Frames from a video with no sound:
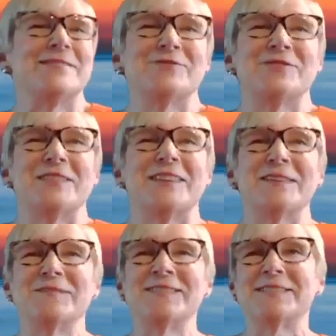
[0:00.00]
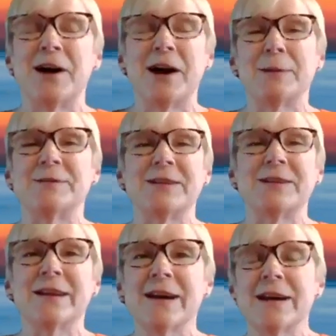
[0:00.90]
and she gives us time
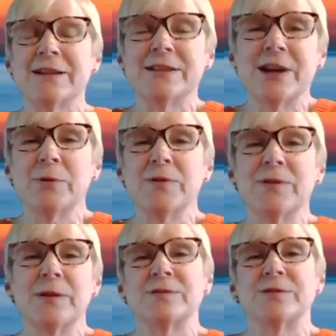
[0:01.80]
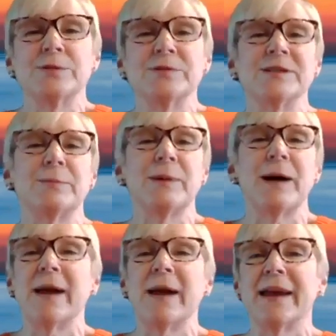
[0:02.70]
to talk with those students
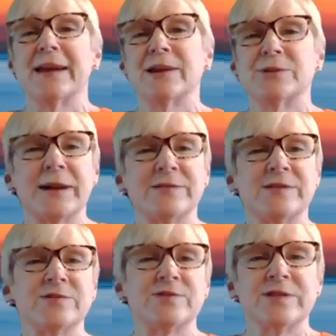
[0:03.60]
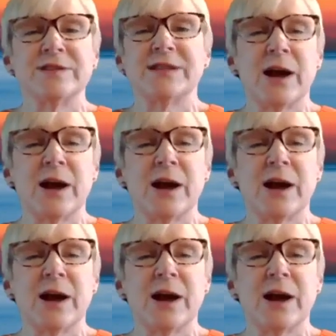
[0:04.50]
about making a transition to